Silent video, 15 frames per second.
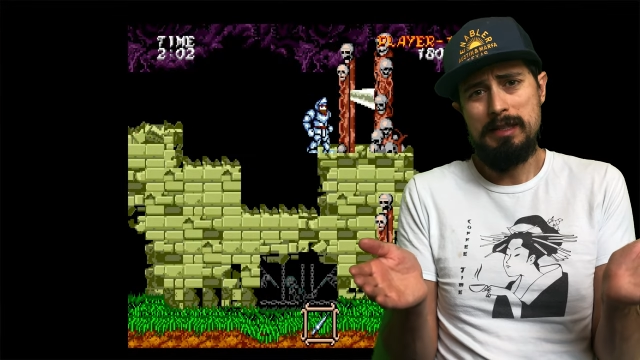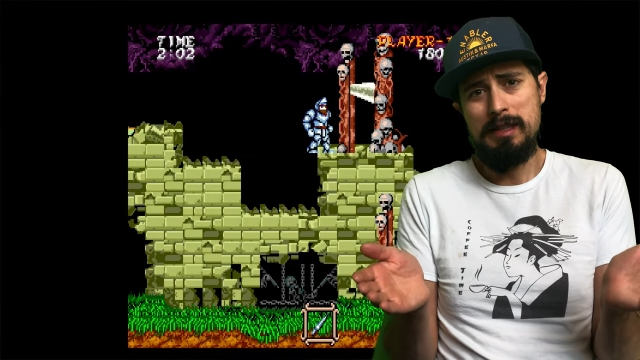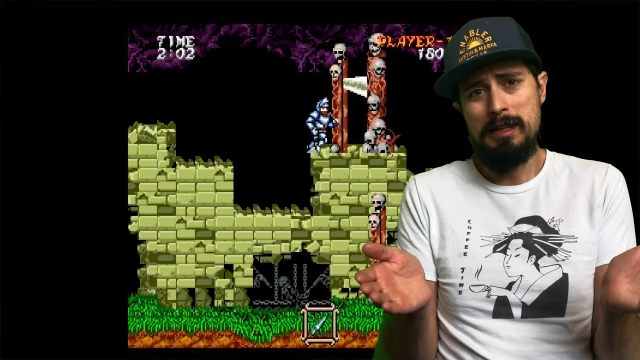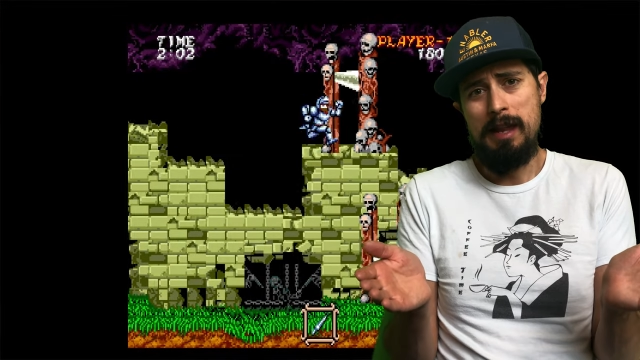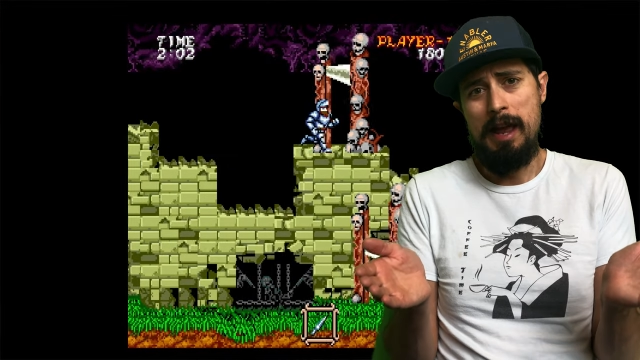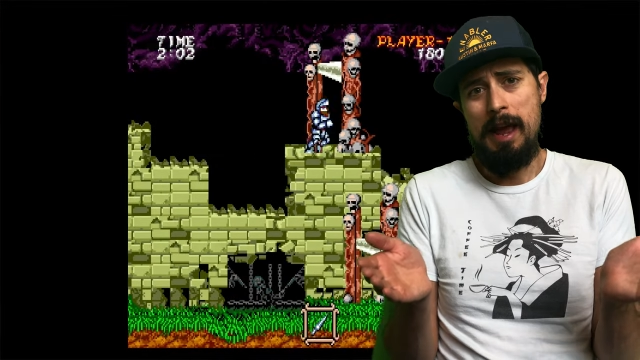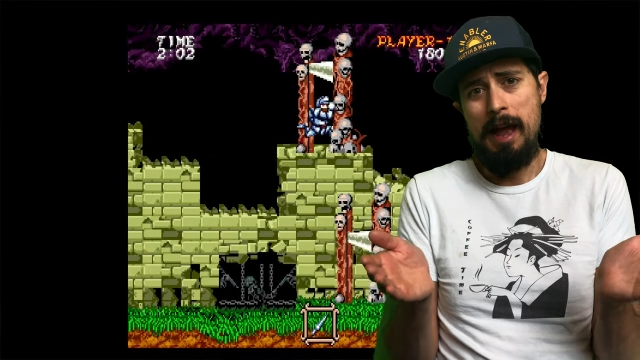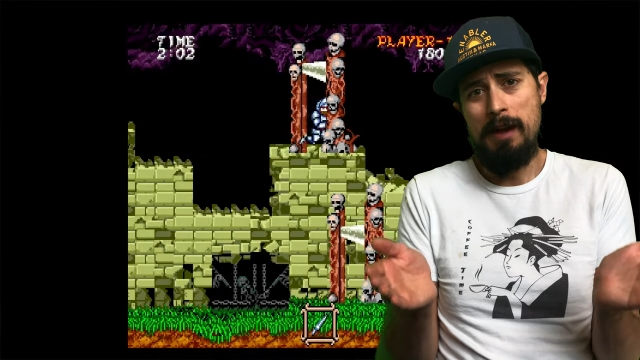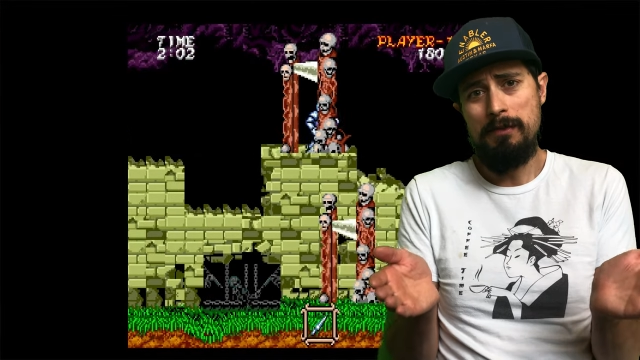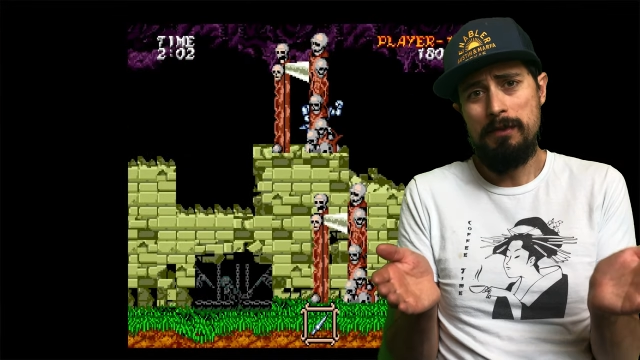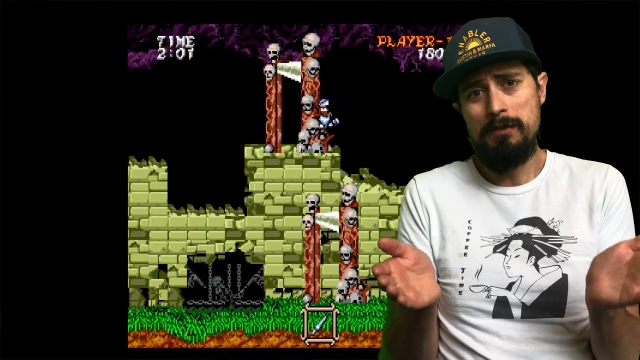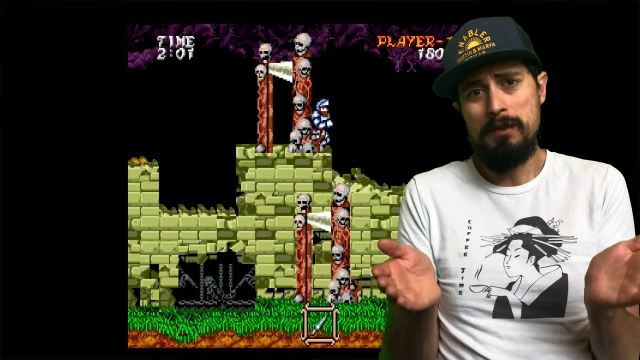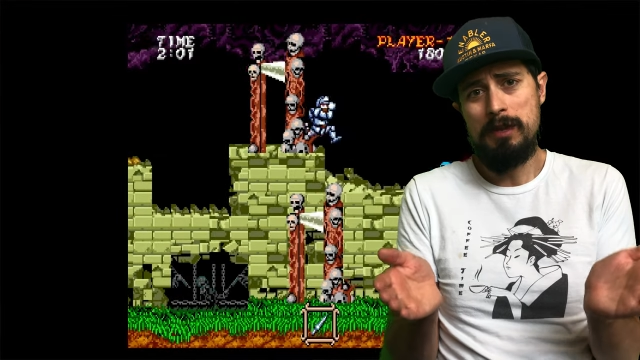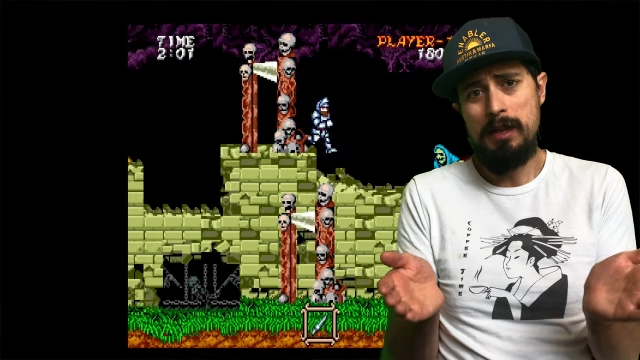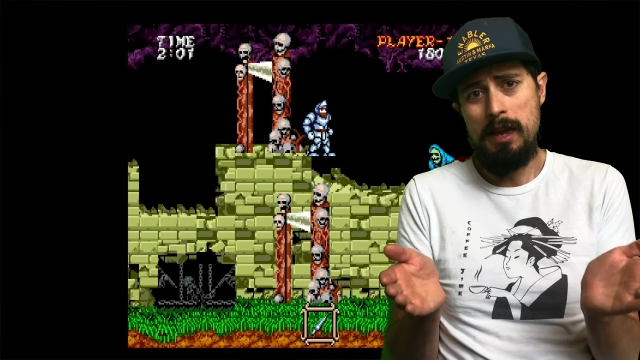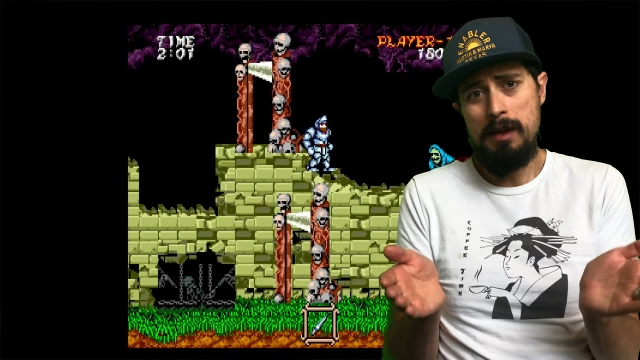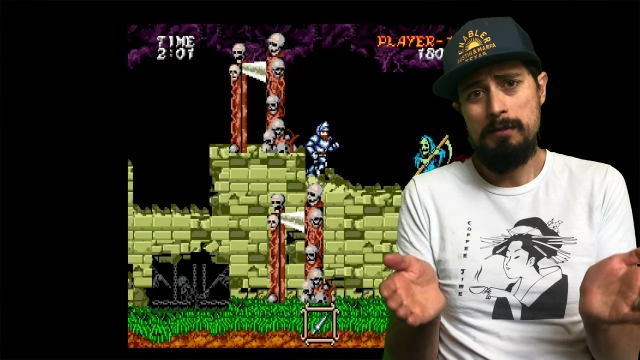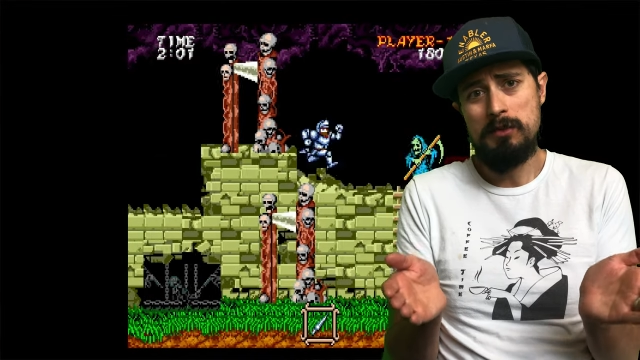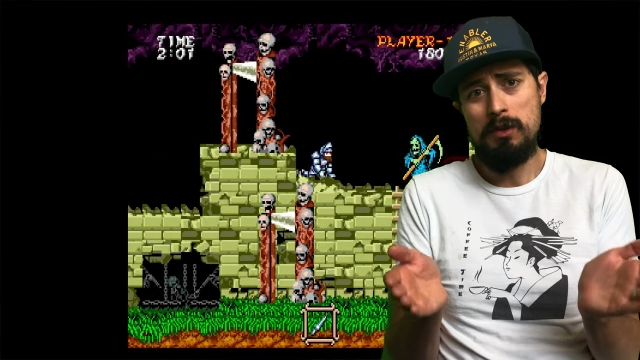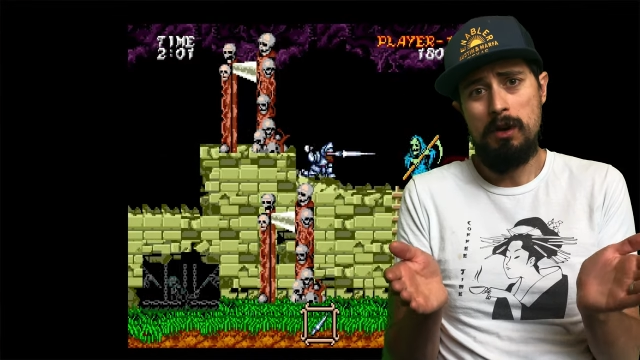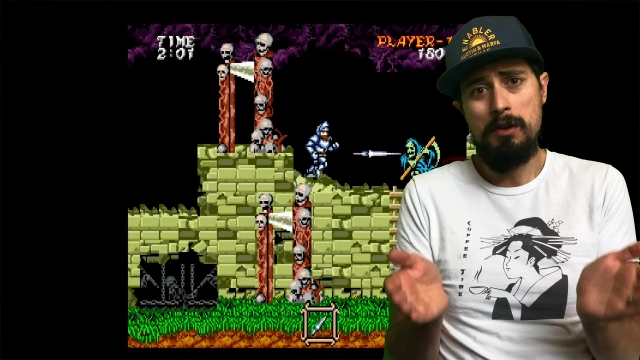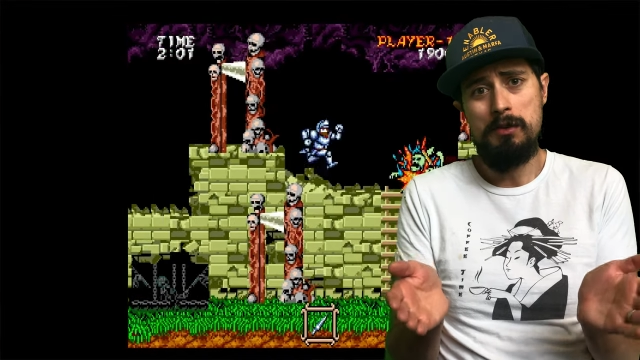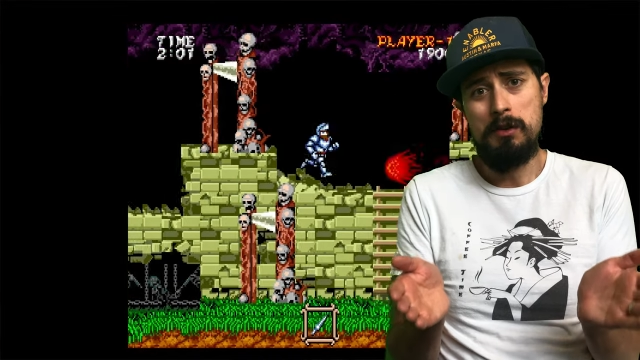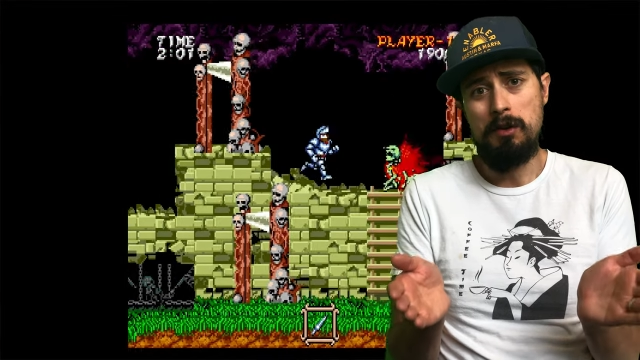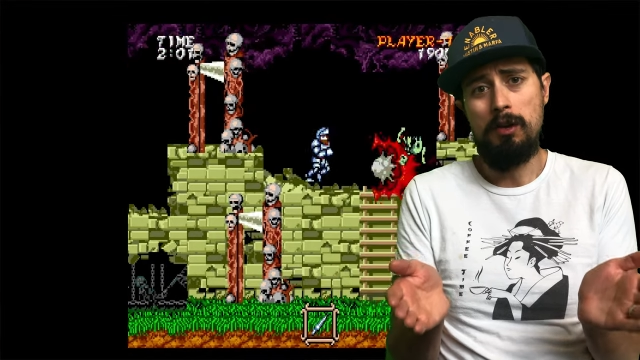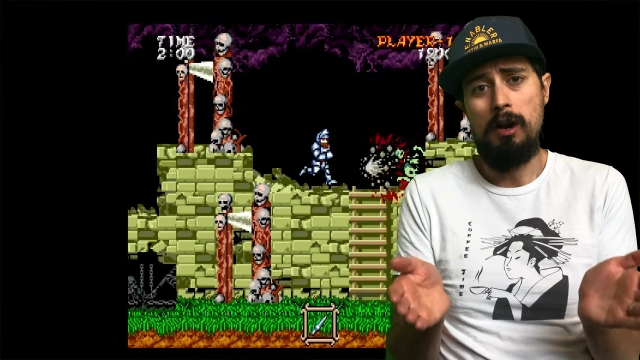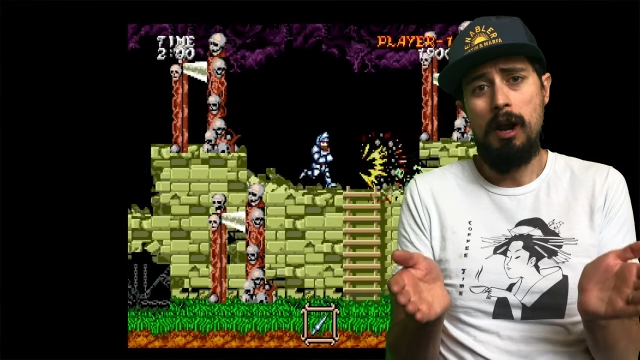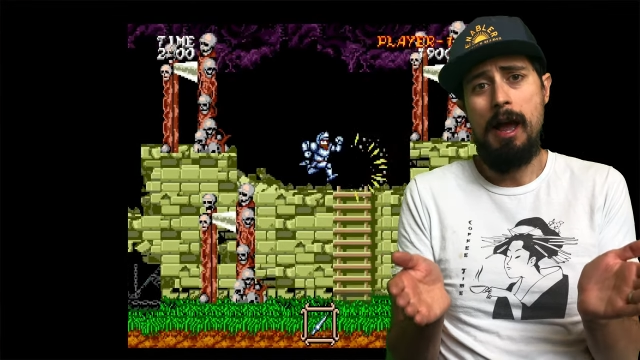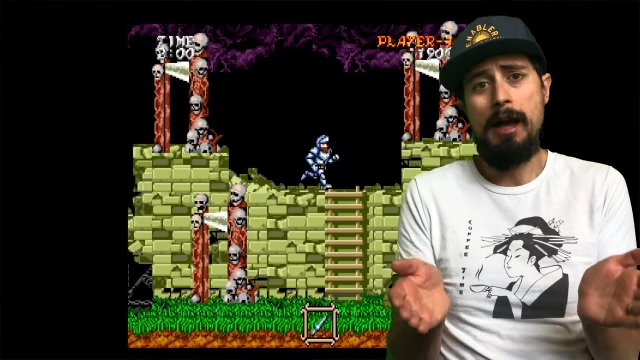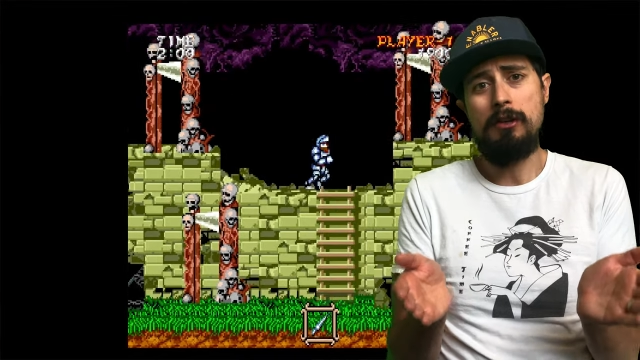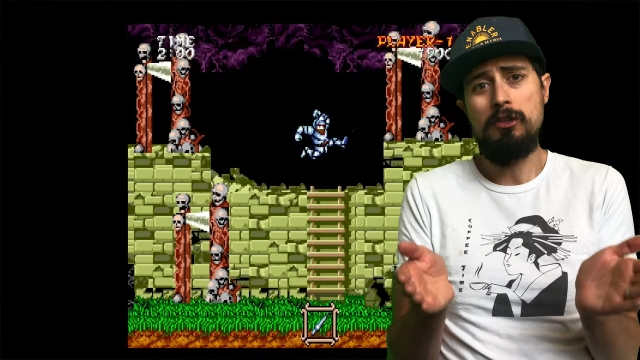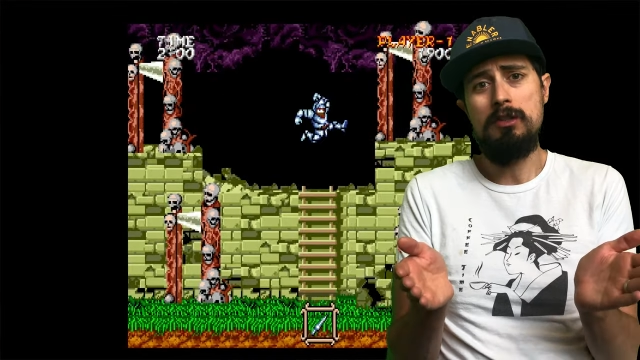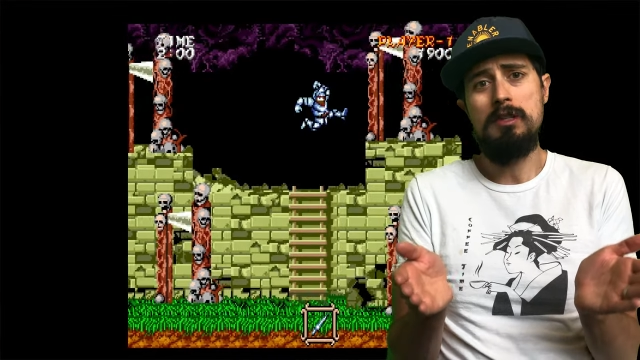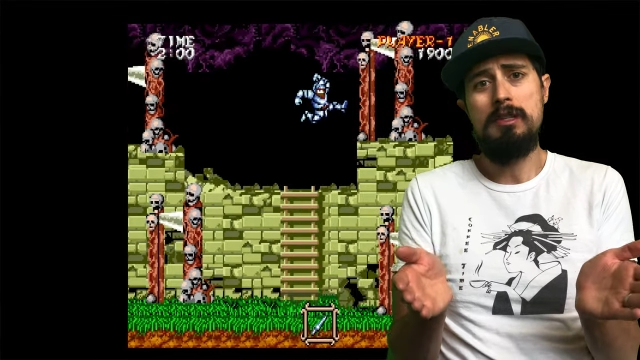than half of the games on here are actually